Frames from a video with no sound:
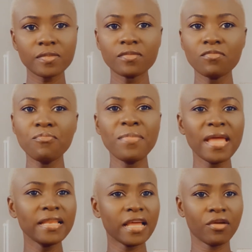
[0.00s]

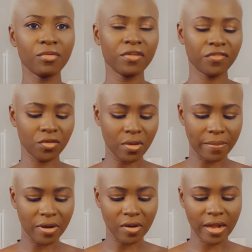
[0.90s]
made a review
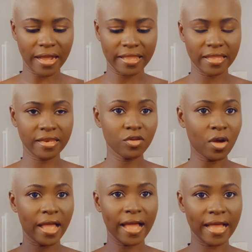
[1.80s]
about Kaid, you know.
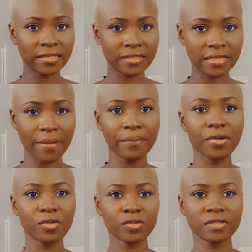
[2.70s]
I had
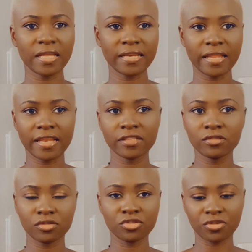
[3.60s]
samples and then
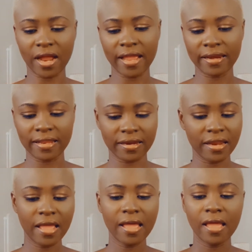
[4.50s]
to try, and then
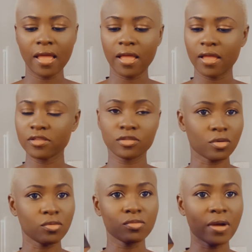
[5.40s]

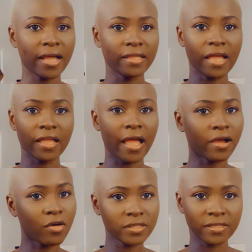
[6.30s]
so I
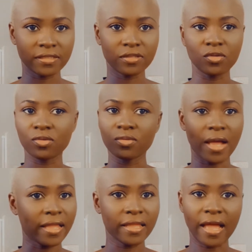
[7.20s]
got it, you know.
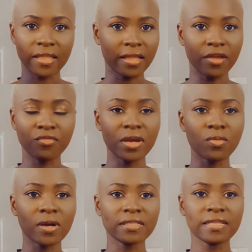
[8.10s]
I really
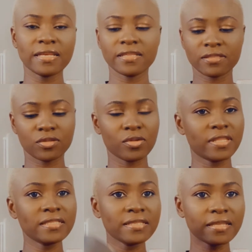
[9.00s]
wanted it. So
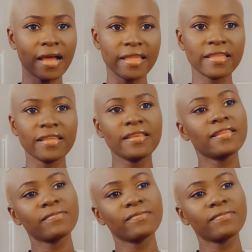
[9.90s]
this is Kaid.